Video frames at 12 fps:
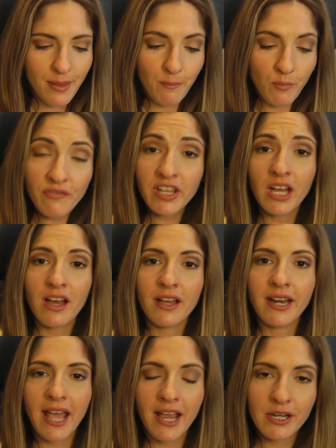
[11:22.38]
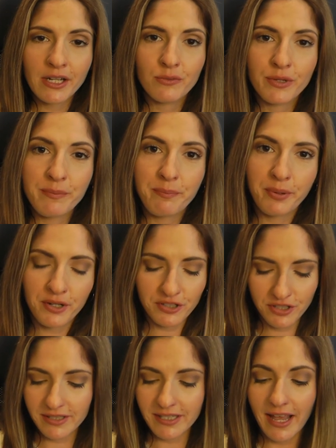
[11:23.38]
moving on I
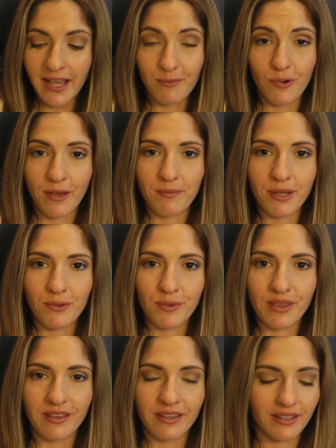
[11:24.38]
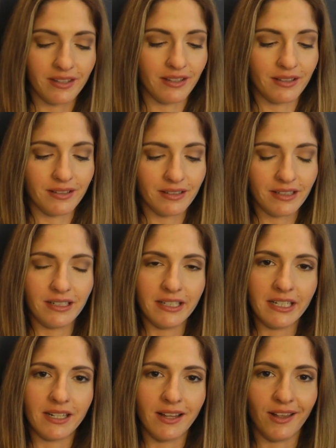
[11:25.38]
repurchased I am wiping with a
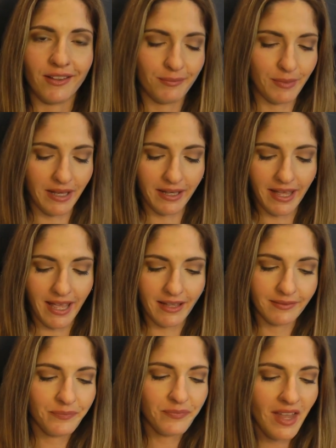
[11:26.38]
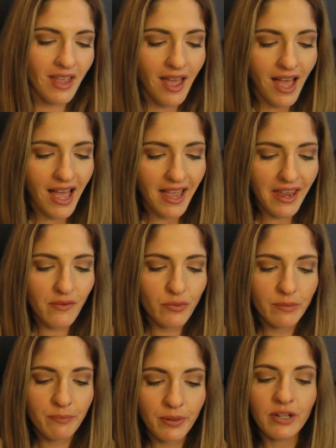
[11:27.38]
clean cloth my hand I
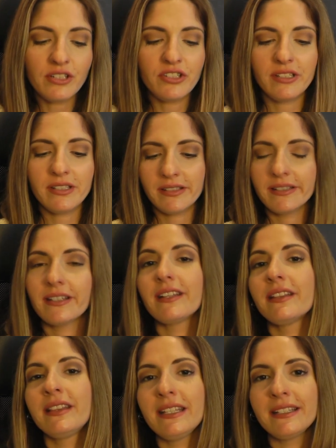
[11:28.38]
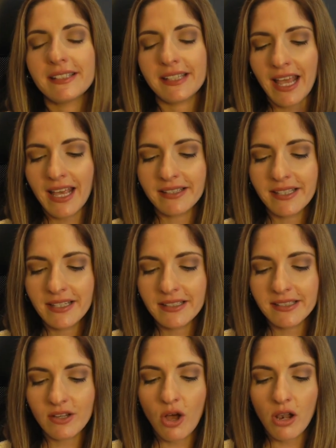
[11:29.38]
repurchased this
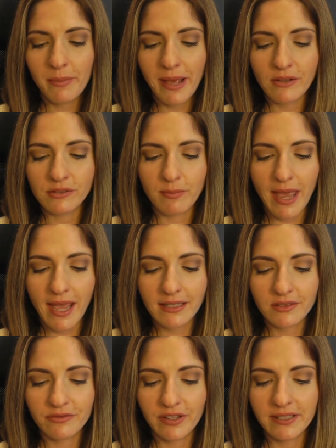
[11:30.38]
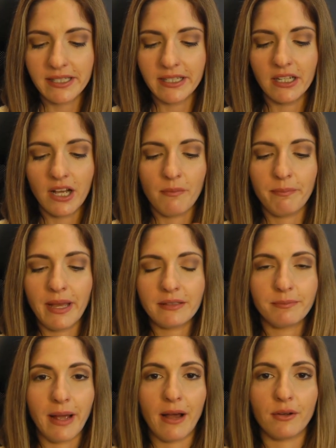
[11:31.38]
essence all about matte fixing
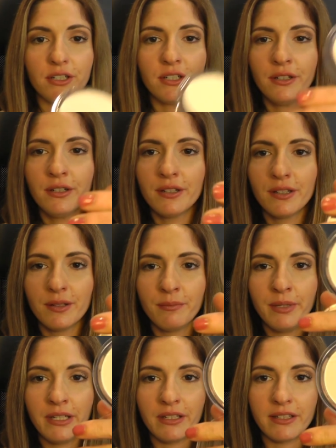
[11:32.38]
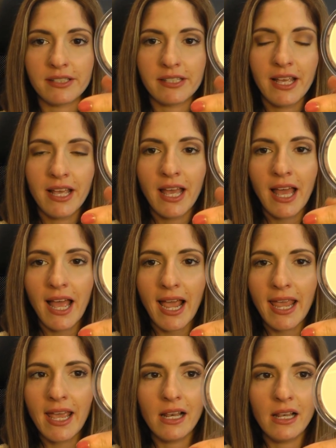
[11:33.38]
compact powder because
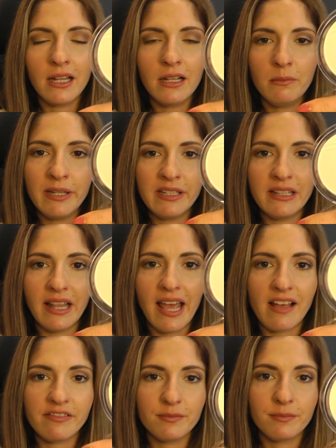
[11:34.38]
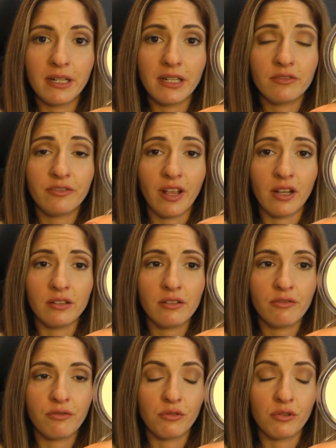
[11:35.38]
I had a little bit left but it fell on the
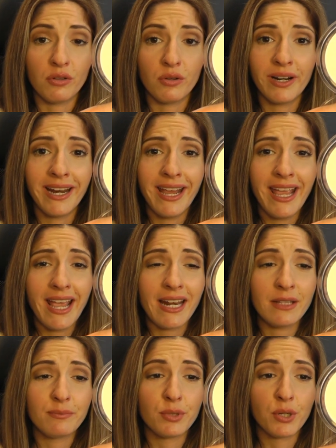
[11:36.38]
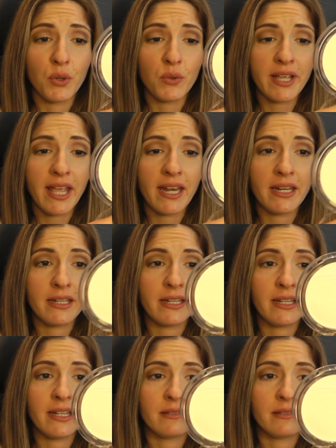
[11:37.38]
floor and it broke and